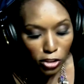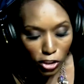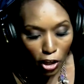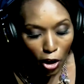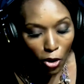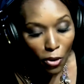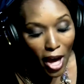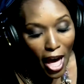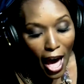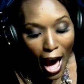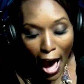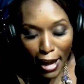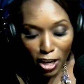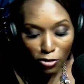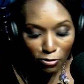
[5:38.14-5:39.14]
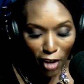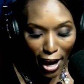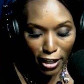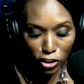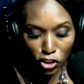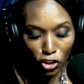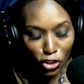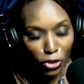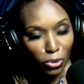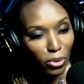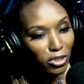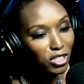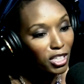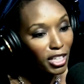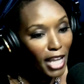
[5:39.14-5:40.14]
So I invite you
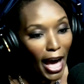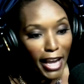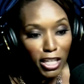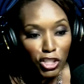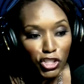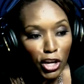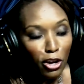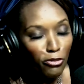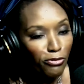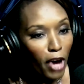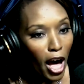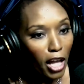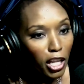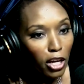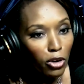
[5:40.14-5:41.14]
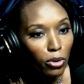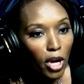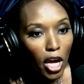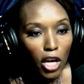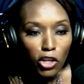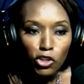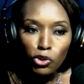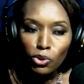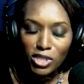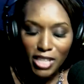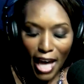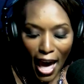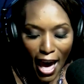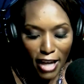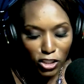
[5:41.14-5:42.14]
to like, share, follow, use the
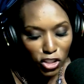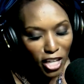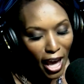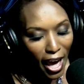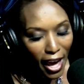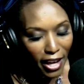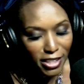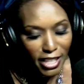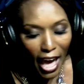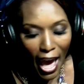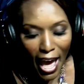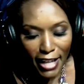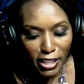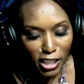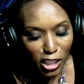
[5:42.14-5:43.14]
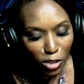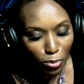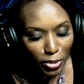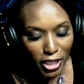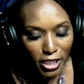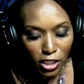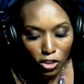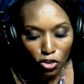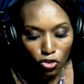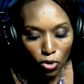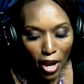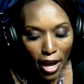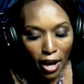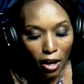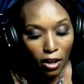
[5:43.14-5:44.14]
hashtags at Simply
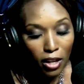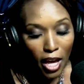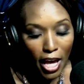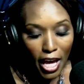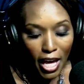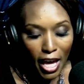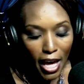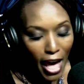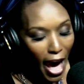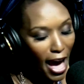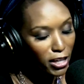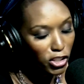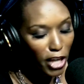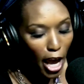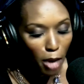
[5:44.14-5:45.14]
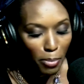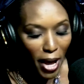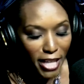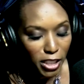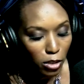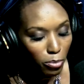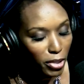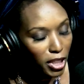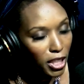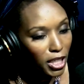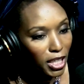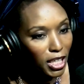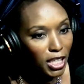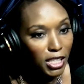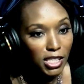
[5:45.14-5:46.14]
Centrell, hashtag
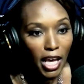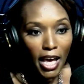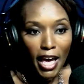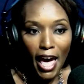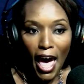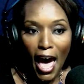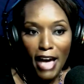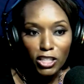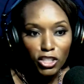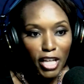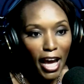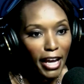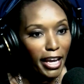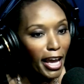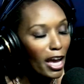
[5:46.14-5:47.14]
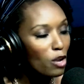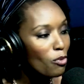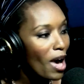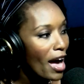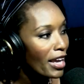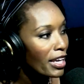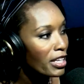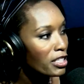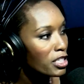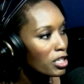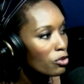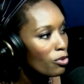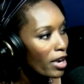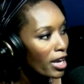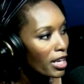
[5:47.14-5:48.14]
possibilities, hashtag
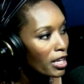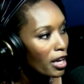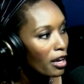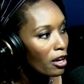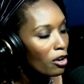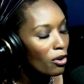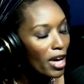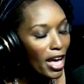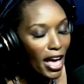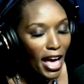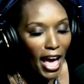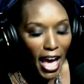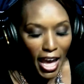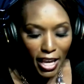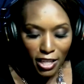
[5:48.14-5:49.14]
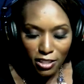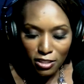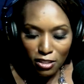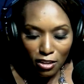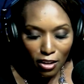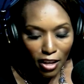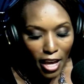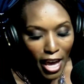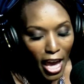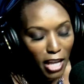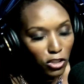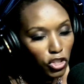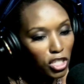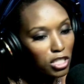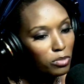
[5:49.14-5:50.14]
KYND radio, and
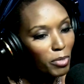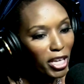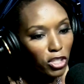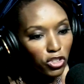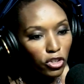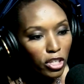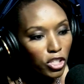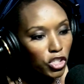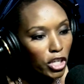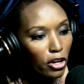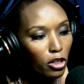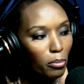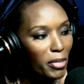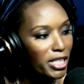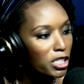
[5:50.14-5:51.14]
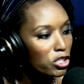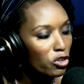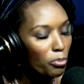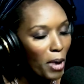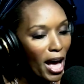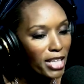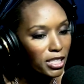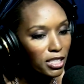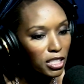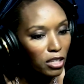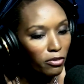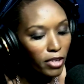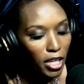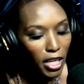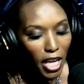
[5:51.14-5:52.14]
just make sure to share the message of
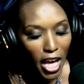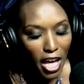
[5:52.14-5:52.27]
positivity.